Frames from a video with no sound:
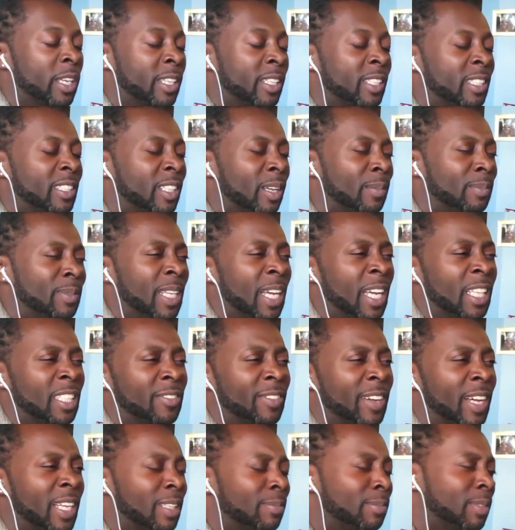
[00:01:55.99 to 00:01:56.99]
sometimes
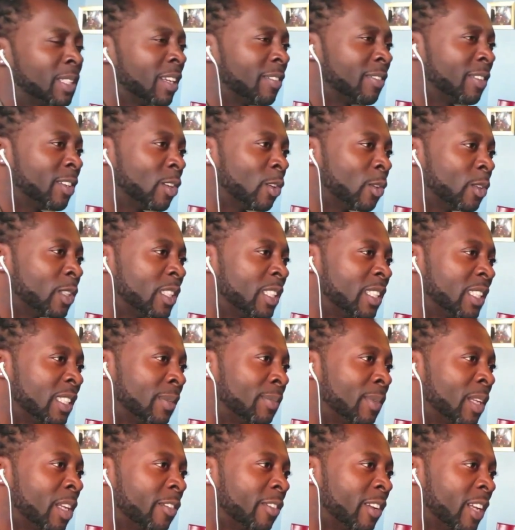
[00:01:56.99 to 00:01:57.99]
find themselves in those
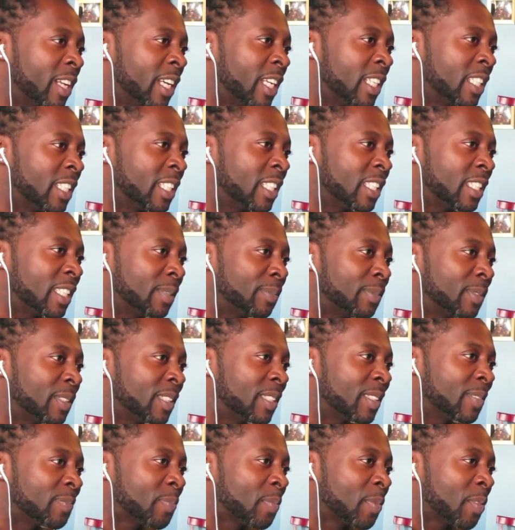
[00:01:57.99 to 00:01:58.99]
similar relationships?
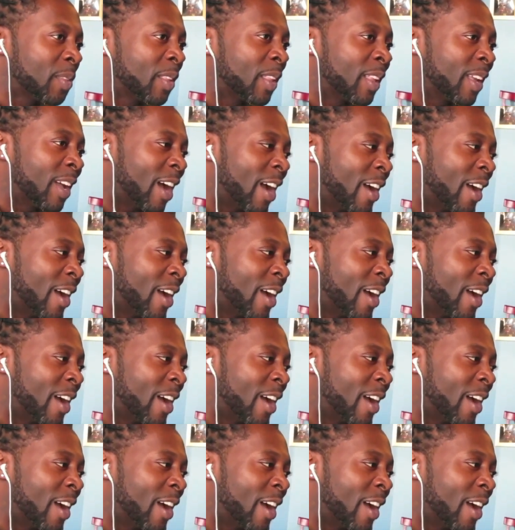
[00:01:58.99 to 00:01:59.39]
All